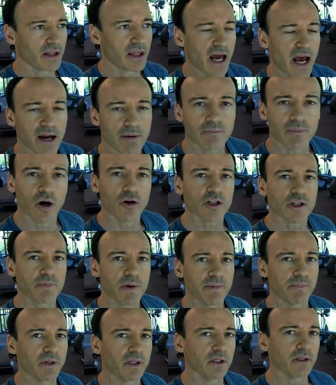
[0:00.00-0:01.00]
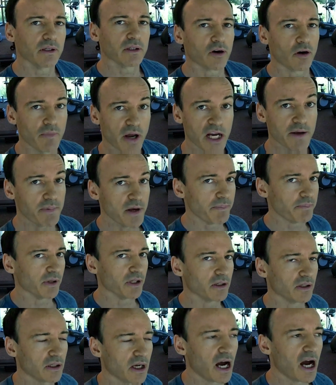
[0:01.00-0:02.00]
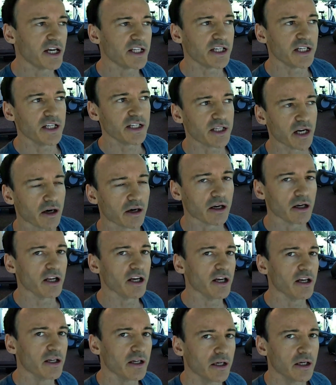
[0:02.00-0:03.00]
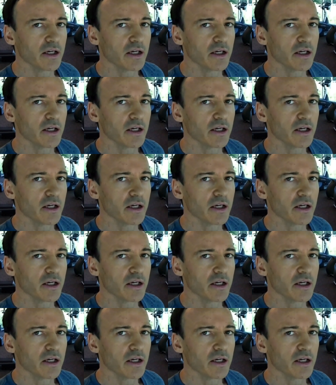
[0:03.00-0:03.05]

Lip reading: that most people, or many people I see certainly,